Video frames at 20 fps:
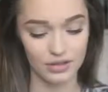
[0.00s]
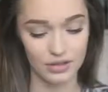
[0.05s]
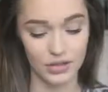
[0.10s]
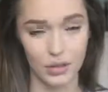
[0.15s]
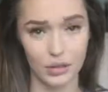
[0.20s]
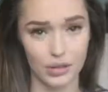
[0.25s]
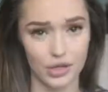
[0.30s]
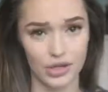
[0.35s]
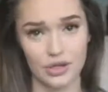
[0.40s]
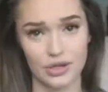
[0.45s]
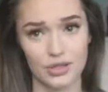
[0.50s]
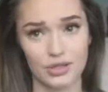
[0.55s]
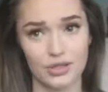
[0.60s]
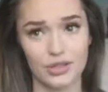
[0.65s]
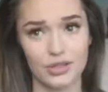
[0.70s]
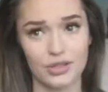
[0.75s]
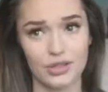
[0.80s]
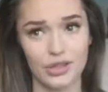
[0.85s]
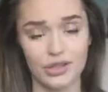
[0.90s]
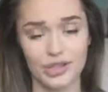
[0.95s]
do to your
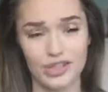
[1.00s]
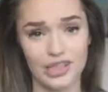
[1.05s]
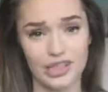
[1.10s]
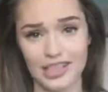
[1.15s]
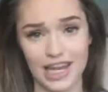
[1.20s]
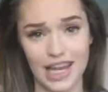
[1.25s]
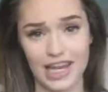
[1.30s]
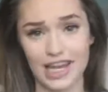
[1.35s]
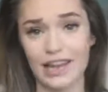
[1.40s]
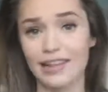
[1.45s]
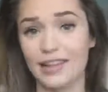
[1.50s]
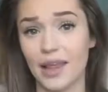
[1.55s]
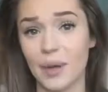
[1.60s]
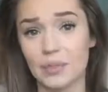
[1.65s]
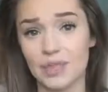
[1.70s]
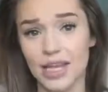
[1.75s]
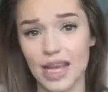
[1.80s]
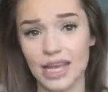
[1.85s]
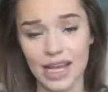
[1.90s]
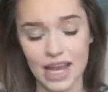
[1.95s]
skin and
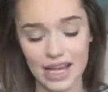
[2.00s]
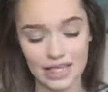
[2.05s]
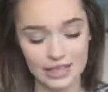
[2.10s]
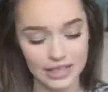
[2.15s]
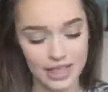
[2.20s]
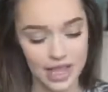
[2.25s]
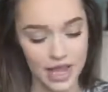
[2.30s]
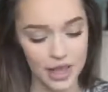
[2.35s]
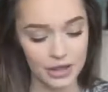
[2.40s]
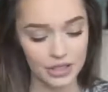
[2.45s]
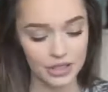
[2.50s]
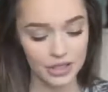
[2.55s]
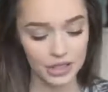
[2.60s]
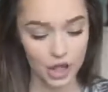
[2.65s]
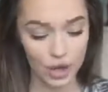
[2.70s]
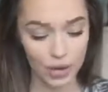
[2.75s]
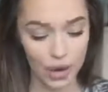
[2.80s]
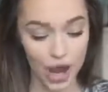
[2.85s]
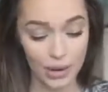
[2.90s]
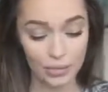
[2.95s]
lips, I guess.
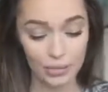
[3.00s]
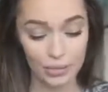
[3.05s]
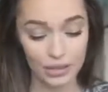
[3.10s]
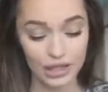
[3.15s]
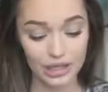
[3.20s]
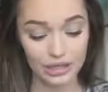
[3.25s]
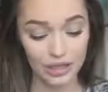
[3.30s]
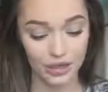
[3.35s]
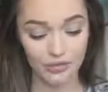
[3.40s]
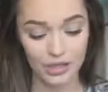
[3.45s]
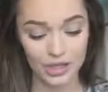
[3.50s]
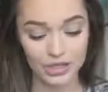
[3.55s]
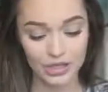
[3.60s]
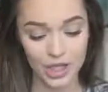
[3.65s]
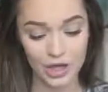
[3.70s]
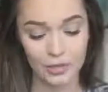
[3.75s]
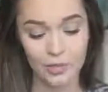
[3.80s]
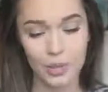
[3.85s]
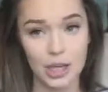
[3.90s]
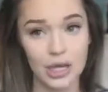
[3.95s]
So I really love this
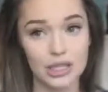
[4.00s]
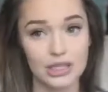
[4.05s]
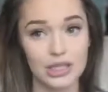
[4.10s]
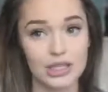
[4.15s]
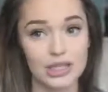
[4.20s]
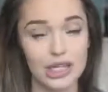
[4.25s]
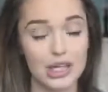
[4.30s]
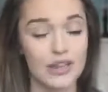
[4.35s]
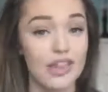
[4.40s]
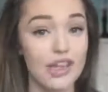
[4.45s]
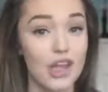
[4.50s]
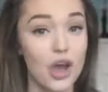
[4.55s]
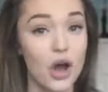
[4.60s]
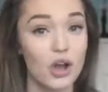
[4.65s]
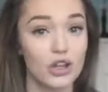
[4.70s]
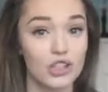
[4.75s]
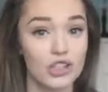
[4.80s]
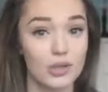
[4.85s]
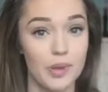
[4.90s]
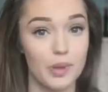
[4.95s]
stuff because it's like the
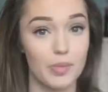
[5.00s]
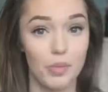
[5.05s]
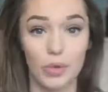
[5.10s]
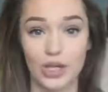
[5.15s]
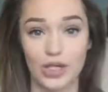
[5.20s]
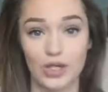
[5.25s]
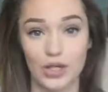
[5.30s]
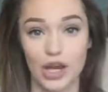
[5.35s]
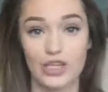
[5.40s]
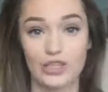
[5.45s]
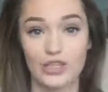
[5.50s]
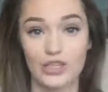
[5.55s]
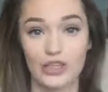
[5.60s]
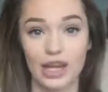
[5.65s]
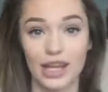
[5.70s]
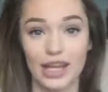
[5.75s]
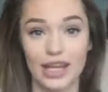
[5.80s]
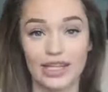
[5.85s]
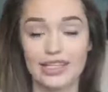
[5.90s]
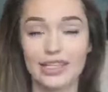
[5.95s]
ultimate moisturizer.
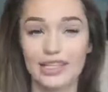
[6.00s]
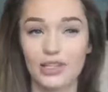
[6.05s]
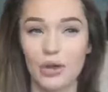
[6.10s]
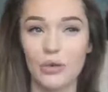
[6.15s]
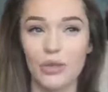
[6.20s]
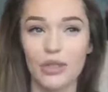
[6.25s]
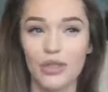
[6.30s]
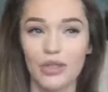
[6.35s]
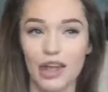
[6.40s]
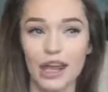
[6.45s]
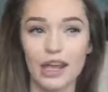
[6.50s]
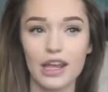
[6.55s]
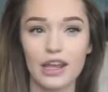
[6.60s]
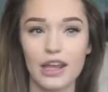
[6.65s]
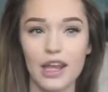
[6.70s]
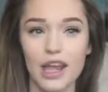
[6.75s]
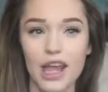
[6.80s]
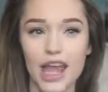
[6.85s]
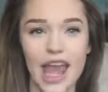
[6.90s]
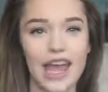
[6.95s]
Like, it's so thick,
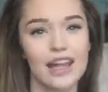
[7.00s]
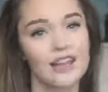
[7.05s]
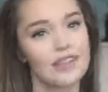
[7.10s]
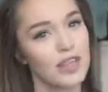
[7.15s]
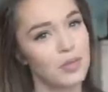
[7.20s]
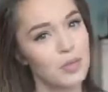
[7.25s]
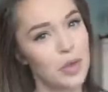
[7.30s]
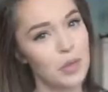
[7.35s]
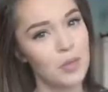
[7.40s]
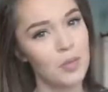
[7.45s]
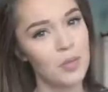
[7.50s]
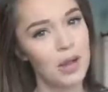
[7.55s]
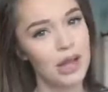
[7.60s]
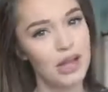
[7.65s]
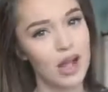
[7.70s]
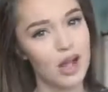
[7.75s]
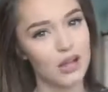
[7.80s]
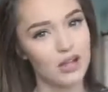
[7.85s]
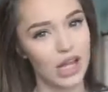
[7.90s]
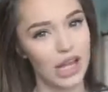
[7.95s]
and some people might
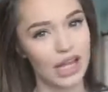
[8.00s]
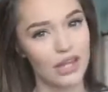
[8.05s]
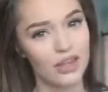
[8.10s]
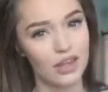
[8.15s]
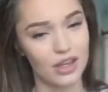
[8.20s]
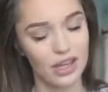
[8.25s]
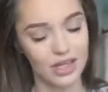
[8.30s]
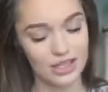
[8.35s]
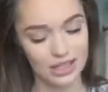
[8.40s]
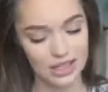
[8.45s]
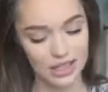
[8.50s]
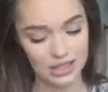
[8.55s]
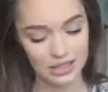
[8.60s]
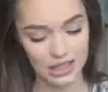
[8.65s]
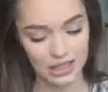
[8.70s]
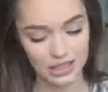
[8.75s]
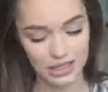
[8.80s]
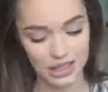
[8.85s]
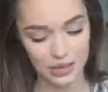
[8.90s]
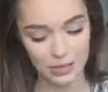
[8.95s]
not like the
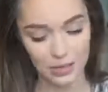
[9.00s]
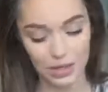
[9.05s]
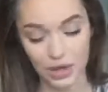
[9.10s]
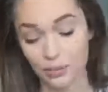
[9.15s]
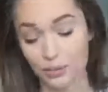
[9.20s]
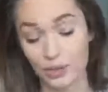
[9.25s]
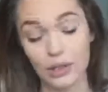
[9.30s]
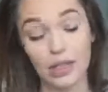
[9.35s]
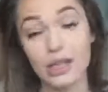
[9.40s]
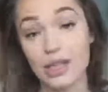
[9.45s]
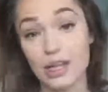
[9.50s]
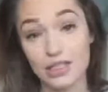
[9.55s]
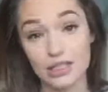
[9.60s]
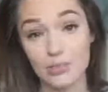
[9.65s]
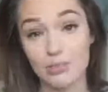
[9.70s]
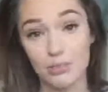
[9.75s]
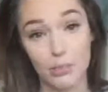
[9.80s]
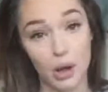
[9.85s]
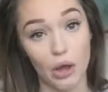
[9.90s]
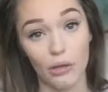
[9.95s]
consistency, but it really
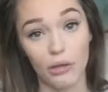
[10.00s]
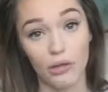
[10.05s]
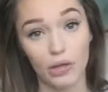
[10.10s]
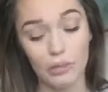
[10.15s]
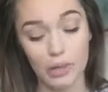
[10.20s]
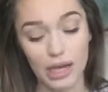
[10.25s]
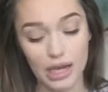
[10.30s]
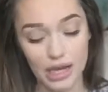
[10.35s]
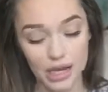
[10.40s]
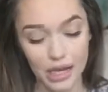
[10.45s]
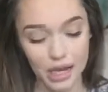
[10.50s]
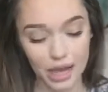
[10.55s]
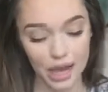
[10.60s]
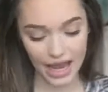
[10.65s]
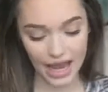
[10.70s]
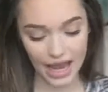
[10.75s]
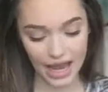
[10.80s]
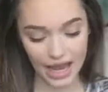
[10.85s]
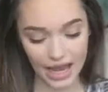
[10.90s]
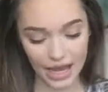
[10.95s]
doesn't bother me.
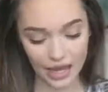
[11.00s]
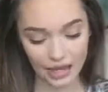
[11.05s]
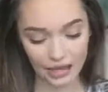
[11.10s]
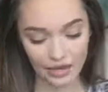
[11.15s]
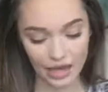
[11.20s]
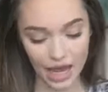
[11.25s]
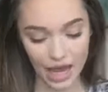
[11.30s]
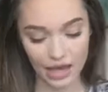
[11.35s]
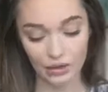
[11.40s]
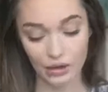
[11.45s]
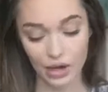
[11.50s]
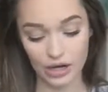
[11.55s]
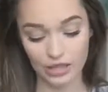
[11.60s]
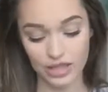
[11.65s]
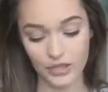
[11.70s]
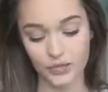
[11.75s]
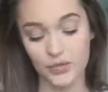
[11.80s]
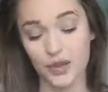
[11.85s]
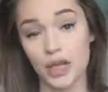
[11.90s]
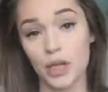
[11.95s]
And I don't know, I
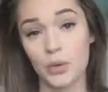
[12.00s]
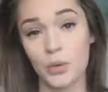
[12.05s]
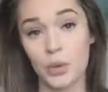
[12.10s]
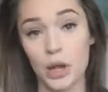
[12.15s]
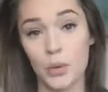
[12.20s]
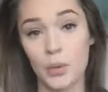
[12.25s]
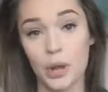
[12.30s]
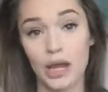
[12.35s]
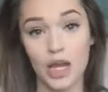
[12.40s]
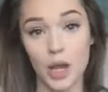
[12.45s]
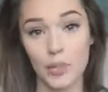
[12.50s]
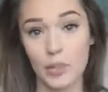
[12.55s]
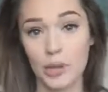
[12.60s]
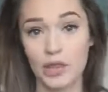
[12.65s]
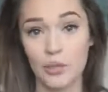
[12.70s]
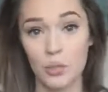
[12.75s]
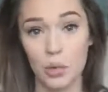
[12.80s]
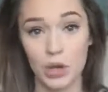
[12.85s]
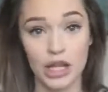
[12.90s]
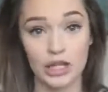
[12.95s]
just feel like when I wake up in
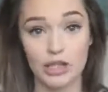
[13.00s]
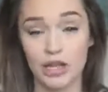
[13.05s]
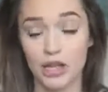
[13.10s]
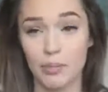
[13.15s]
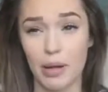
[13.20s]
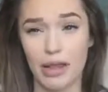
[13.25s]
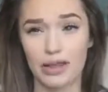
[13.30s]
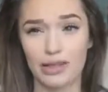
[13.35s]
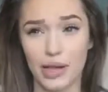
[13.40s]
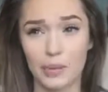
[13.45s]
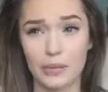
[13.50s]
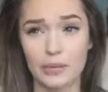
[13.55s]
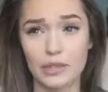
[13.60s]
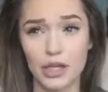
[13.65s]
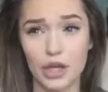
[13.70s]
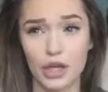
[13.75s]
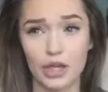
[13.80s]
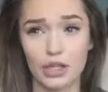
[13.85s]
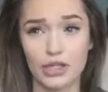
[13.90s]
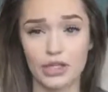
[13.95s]
the morning, like, my lips
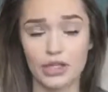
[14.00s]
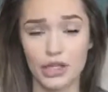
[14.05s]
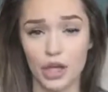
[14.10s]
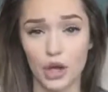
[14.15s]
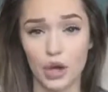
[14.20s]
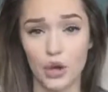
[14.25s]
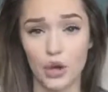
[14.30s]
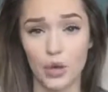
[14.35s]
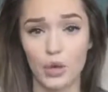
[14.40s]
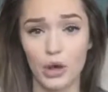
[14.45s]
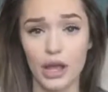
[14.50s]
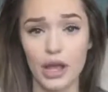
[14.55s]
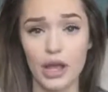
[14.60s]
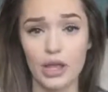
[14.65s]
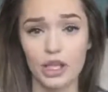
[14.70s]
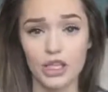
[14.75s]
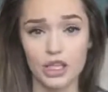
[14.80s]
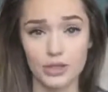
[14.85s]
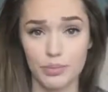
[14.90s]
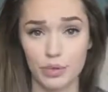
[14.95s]
are so
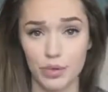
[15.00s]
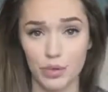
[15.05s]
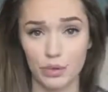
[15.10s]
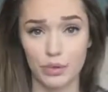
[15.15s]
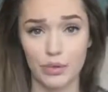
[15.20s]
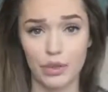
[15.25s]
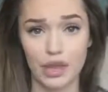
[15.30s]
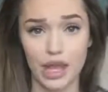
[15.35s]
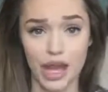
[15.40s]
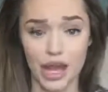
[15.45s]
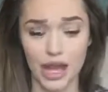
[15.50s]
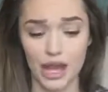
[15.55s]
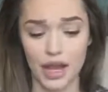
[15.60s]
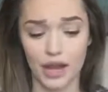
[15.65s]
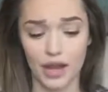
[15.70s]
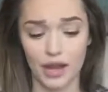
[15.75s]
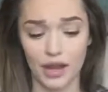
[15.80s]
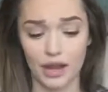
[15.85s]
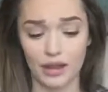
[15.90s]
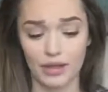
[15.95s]
smooth
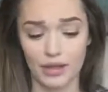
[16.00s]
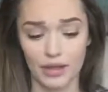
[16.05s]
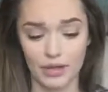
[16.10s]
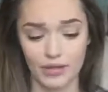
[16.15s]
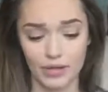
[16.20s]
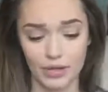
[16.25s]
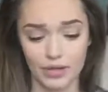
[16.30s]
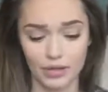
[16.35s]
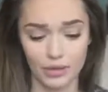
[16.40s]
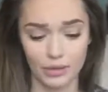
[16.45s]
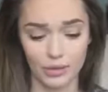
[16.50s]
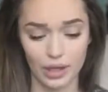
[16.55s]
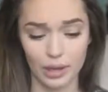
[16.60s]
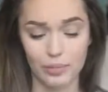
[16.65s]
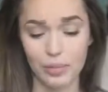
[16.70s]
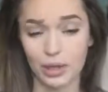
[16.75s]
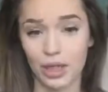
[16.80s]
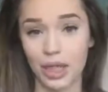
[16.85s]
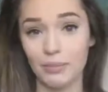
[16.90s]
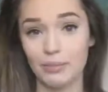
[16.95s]
and they feel so
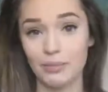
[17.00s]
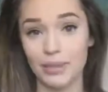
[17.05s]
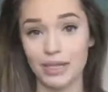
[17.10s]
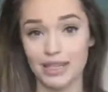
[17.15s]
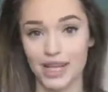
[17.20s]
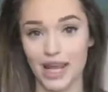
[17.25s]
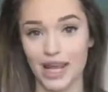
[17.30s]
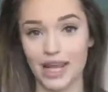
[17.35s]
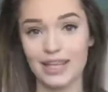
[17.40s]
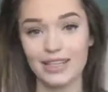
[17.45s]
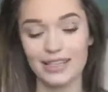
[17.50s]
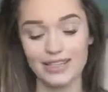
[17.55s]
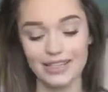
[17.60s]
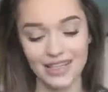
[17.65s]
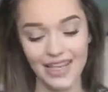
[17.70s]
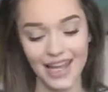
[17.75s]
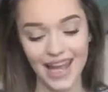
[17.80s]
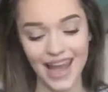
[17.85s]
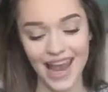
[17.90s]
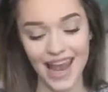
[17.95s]
like plump and
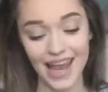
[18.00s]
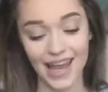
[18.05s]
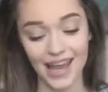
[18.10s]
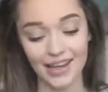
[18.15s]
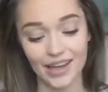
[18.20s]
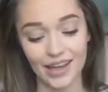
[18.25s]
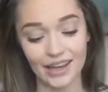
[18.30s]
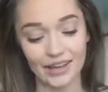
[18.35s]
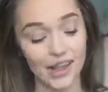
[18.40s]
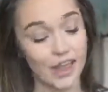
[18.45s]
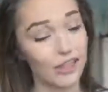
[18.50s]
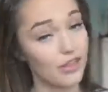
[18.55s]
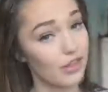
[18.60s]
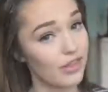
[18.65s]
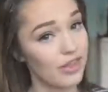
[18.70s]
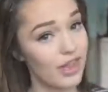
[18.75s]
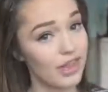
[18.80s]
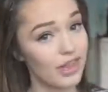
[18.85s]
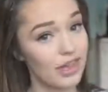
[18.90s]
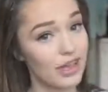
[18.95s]
nice. And another
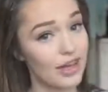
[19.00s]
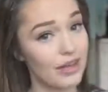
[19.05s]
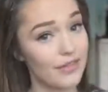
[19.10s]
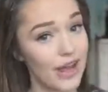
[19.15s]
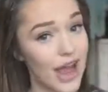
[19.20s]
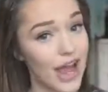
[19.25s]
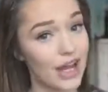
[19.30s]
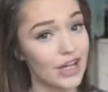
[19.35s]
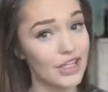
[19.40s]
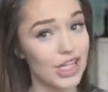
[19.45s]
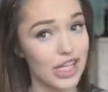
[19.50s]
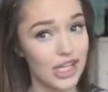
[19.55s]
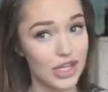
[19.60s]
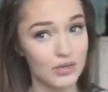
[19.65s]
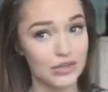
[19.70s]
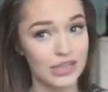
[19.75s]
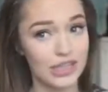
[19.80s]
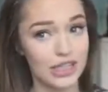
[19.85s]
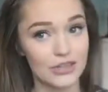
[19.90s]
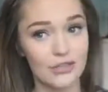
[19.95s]
thing that I've actually
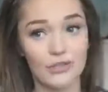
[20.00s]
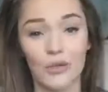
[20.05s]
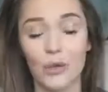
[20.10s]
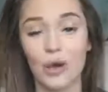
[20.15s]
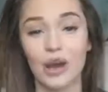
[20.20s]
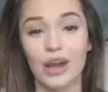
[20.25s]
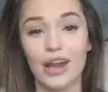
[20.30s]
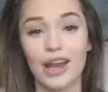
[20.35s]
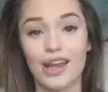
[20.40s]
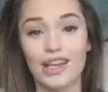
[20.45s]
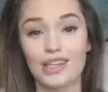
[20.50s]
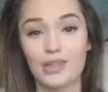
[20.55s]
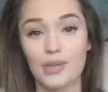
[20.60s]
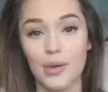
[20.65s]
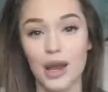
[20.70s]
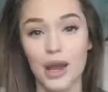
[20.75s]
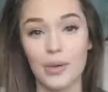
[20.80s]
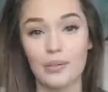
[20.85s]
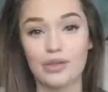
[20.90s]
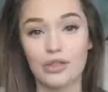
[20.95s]
used this for is
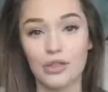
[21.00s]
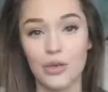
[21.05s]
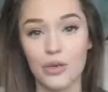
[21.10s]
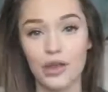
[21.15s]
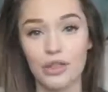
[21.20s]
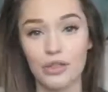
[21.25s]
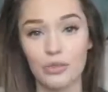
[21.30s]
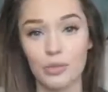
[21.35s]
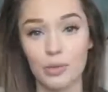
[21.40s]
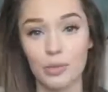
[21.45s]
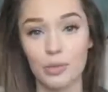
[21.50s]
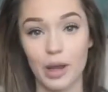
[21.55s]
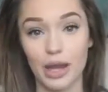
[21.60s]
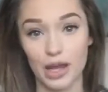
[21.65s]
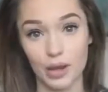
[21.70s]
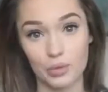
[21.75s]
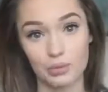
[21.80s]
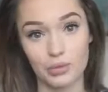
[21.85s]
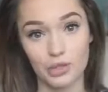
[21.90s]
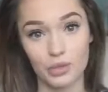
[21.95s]
when I was going through
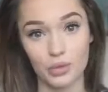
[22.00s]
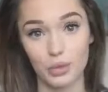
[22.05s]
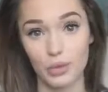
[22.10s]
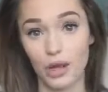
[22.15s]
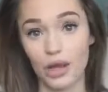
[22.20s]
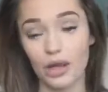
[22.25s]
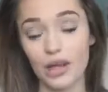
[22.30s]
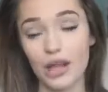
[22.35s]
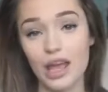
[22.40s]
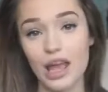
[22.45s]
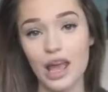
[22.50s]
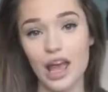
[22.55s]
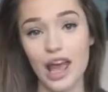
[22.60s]
makeup school,